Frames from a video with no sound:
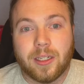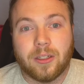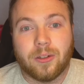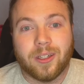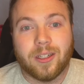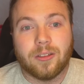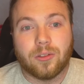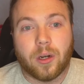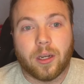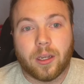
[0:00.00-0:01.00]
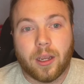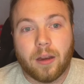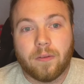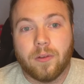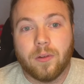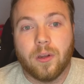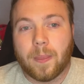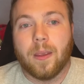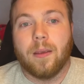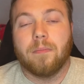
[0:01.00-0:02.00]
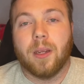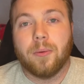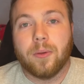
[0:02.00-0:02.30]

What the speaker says: Ingredient Dry Cat Food, made